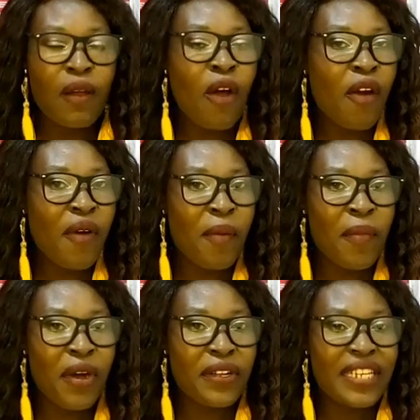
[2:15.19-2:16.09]

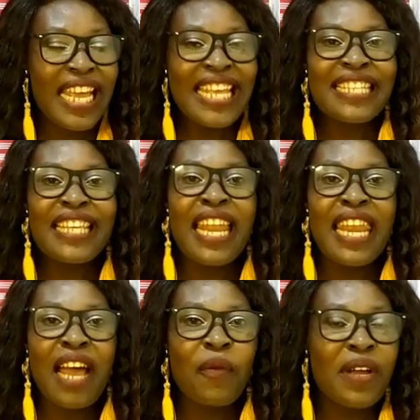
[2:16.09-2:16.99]
Oromo is a
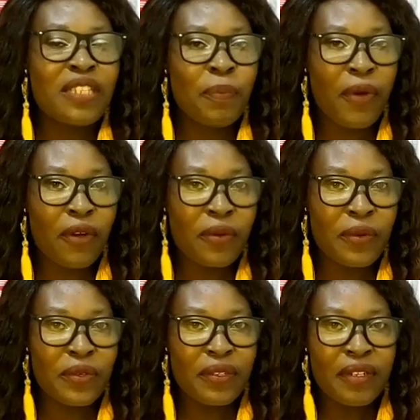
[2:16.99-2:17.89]
language
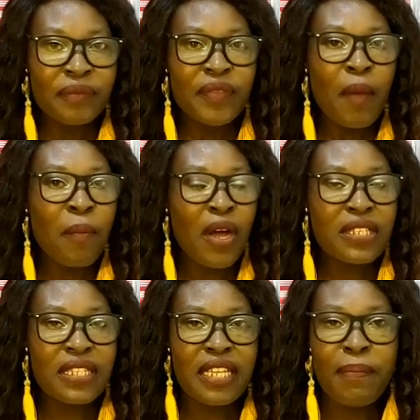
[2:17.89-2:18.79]
spoken
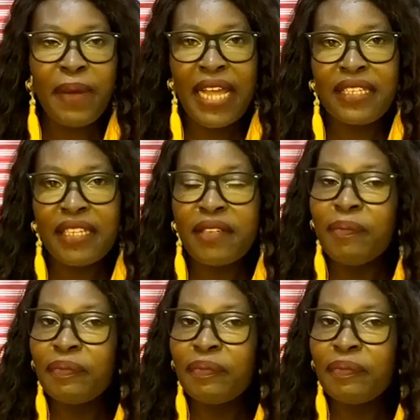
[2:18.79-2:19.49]
mostly by the